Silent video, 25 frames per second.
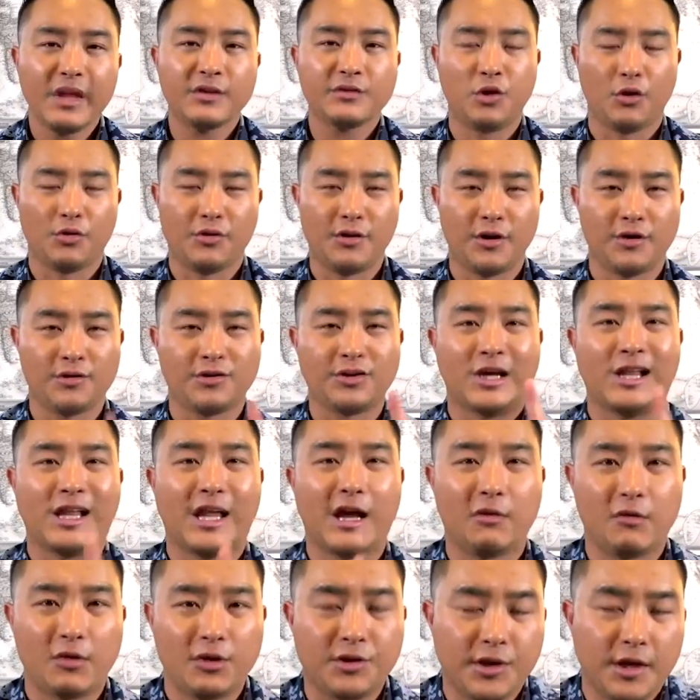So there's
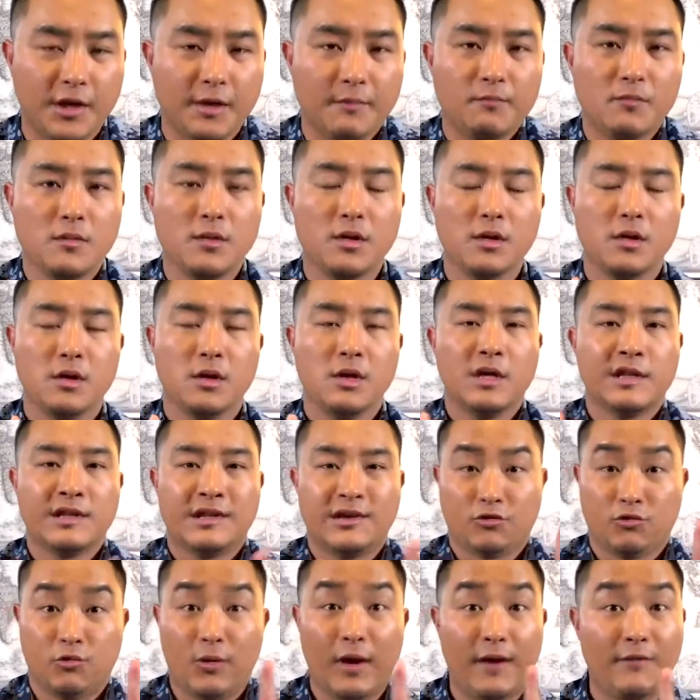clarity,
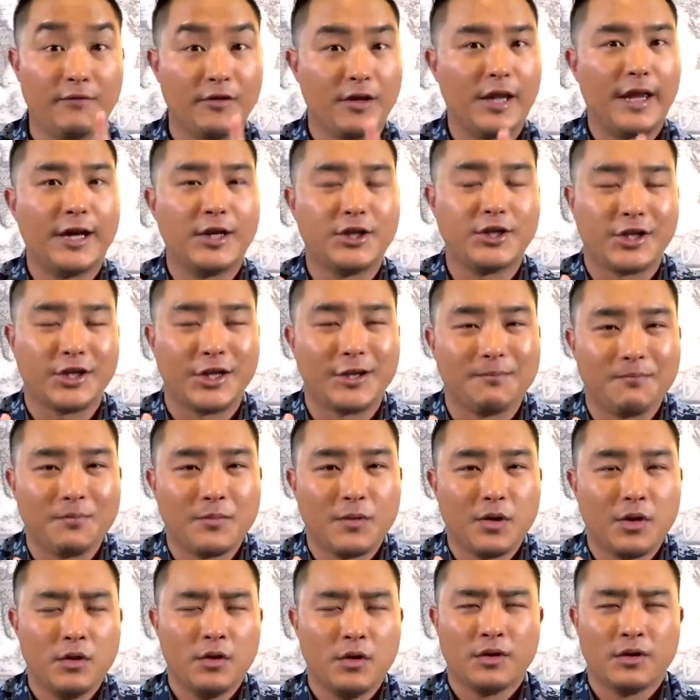there's revelation,
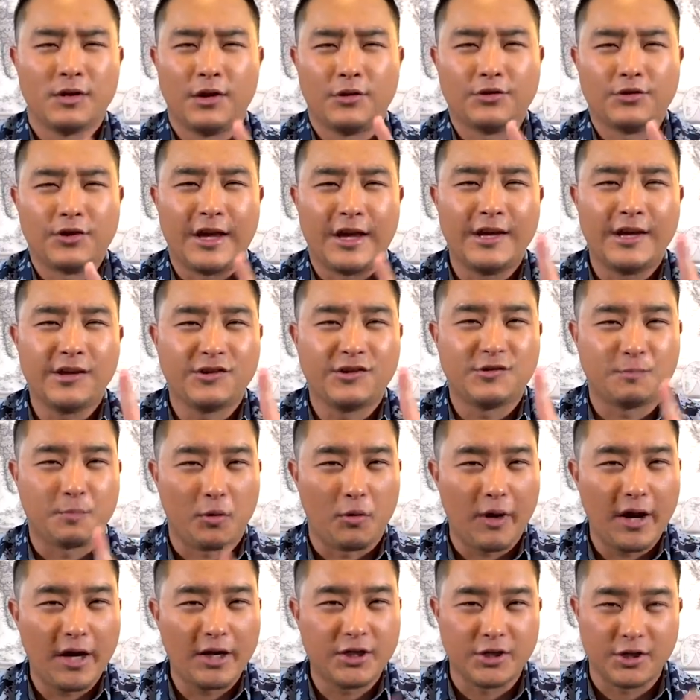there's
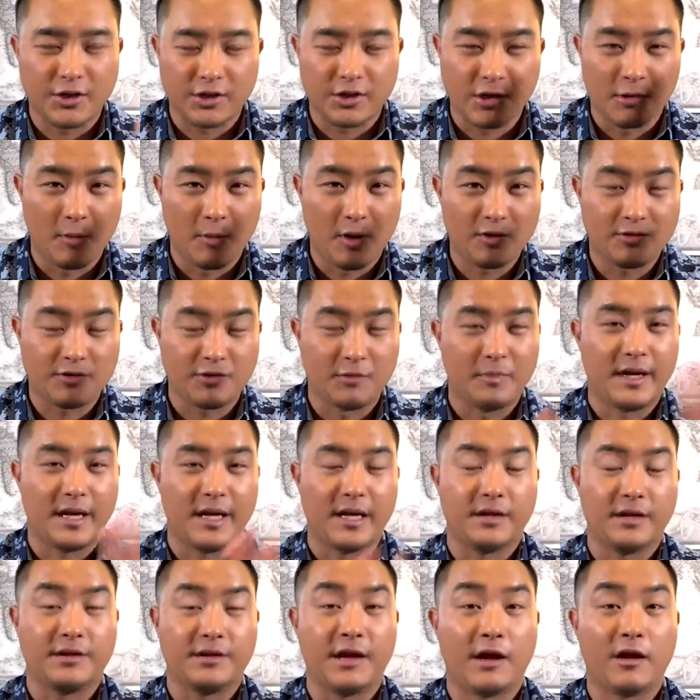inspiration. Come on,
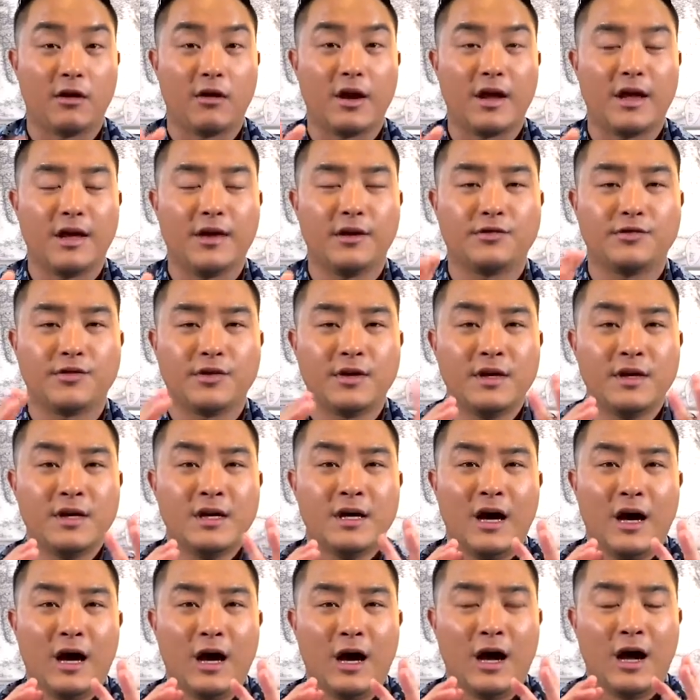somebody. There is
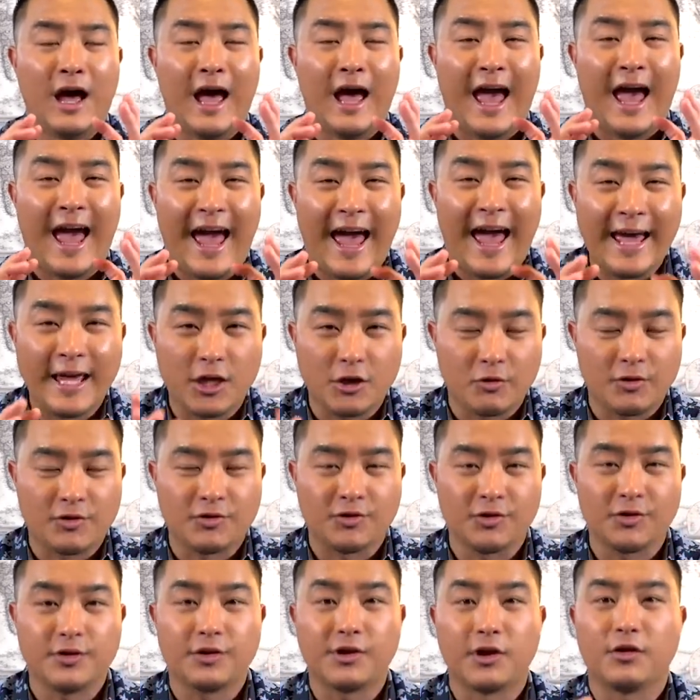uh,
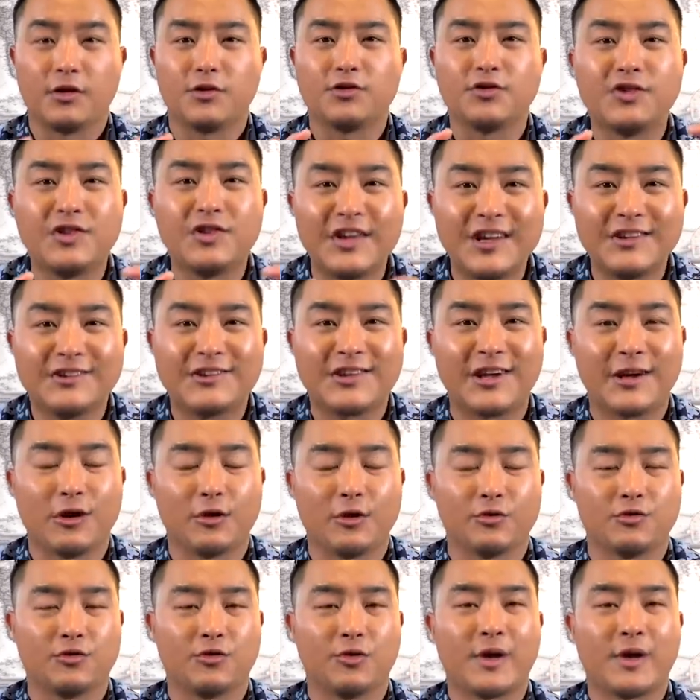accuracy. There's details.